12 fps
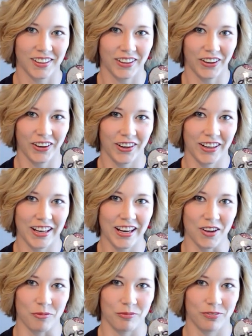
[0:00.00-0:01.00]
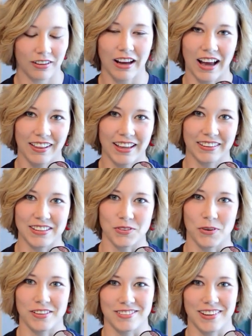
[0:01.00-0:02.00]
You're gonna need them. I like these
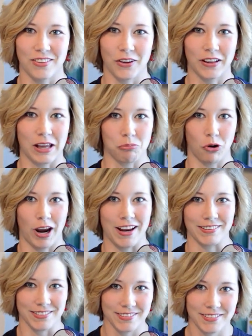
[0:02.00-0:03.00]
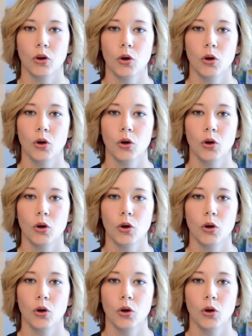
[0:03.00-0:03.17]
ones. They look like brains.